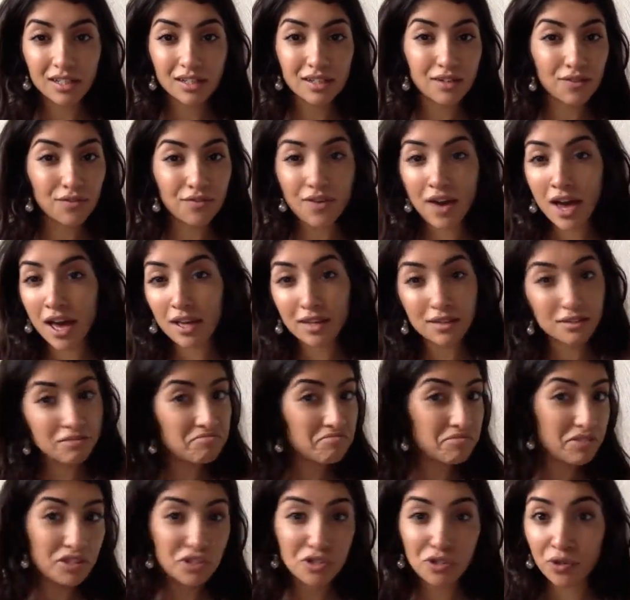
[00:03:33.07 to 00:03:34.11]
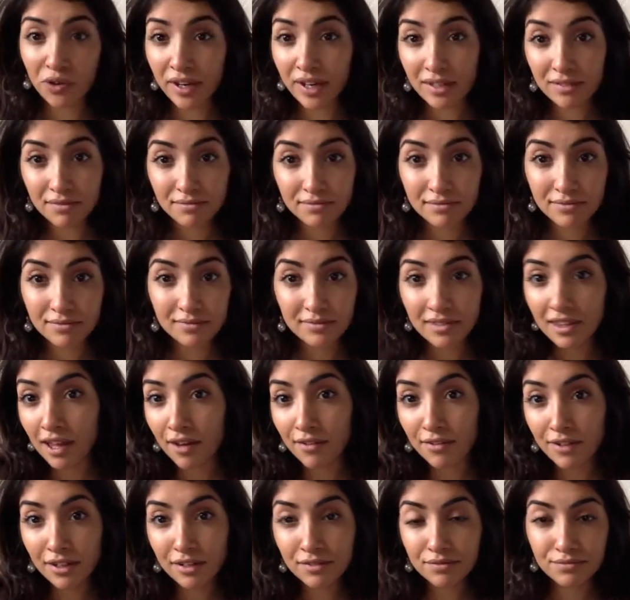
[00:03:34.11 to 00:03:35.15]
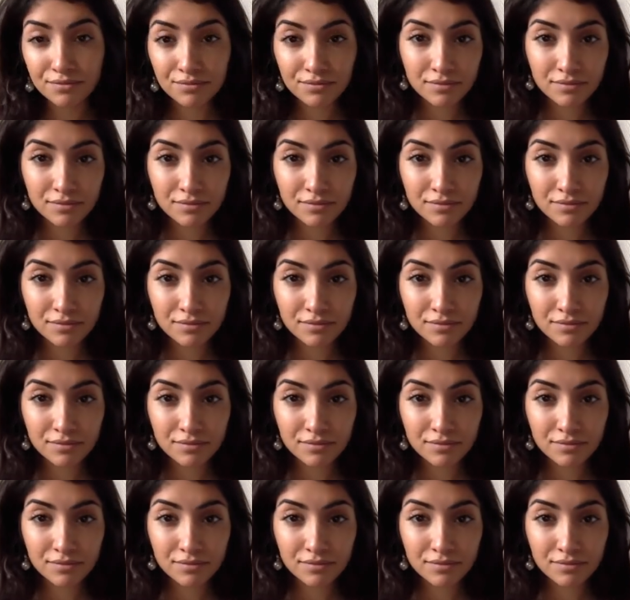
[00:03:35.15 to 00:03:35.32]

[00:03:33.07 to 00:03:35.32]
Get fat, enjoy it, love it.